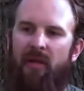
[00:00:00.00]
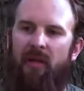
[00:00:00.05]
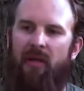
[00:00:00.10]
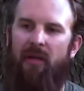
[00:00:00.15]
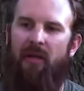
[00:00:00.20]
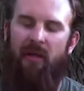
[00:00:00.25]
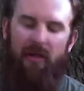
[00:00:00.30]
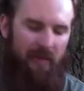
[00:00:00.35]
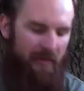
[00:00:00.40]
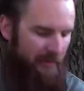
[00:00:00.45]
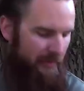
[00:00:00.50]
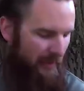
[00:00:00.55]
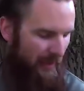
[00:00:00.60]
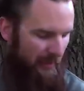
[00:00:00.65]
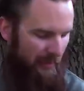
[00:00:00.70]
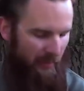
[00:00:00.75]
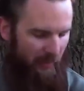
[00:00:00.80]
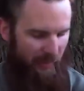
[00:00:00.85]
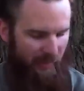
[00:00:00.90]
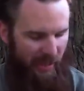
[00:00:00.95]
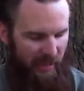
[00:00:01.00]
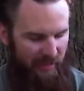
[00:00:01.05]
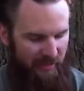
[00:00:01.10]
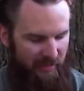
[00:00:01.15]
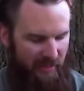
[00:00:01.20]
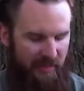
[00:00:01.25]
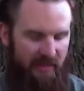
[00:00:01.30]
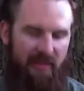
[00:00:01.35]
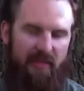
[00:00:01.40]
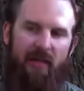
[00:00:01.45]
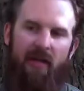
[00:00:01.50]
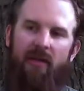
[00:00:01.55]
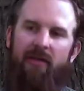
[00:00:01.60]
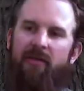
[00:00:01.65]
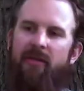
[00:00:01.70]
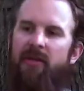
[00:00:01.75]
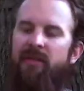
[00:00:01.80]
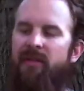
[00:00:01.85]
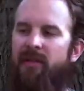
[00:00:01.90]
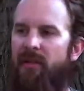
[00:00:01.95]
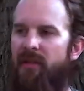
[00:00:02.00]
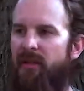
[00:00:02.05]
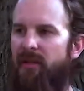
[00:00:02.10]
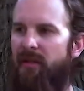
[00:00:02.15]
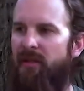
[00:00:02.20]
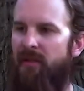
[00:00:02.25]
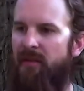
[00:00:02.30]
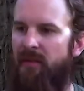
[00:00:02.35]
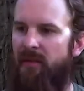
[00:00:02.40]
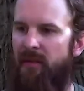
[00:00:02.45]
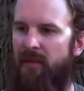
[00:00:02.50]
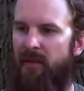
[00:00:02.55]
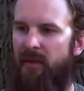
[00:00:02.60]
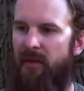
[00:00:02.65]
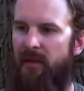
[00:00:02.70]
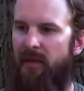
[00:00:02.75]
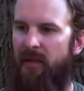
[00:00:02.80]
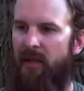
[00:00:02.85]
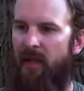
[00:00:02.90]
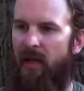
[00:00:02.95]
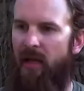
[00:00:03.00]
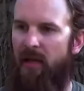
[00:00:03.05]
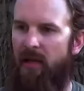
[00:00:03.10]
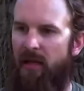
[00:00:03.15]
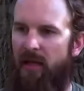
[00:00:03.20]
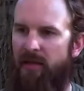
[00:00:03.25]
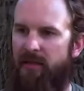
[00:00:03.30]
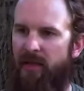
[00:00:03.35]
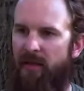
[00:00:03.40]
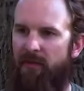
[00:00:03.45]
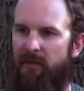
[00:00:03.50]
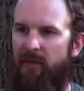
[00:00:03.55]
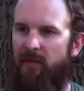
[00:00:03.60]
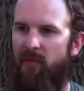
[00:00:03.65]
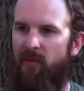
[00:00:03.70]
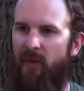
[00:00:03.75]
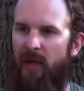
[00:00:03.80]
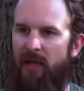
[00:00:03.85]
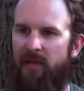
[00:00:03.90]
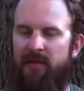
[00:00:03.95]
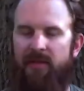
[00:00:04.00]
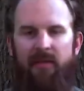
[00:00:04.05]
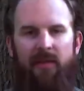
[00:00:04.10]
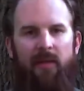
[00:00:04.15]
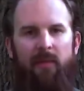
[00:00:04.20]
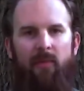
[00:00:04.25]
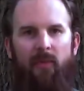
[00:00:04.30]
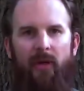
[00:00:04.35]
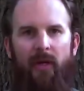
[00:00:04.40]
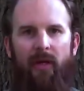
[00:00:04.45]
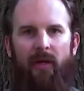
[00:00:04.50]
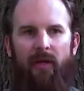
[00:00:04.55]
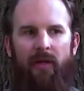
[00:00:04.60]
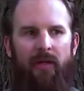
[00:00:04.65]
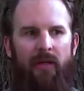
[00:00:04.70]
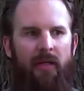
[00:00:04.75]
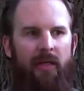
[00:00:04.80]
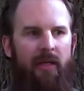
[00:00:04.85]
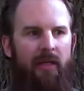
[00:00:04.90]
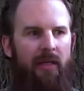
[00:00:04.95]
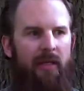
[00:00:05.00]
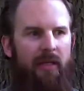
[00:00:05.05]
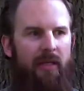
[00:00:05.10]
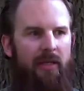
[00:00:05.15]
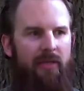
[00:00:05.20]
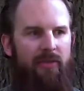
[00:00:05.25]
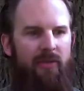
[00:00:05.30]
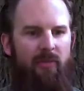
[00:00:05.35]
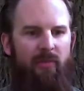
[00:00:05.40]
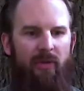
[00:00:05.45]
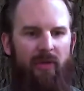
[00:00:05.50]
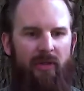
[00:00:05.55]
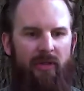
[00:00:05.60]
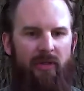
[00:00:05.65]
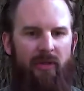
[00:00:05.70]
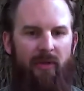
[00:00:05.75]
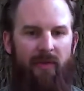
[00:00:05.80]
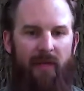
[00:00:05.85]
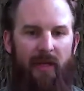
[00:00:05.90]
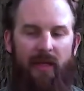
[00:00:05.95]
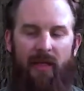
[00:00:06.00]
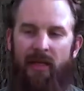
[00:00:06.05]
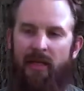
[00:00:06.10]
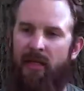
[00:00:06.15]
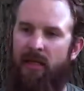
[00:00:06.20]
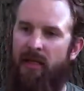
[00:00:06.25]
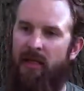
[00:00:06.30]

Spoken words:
I mean, we're back in the 1800s, and I definitely read somewhere in a history book, you know, that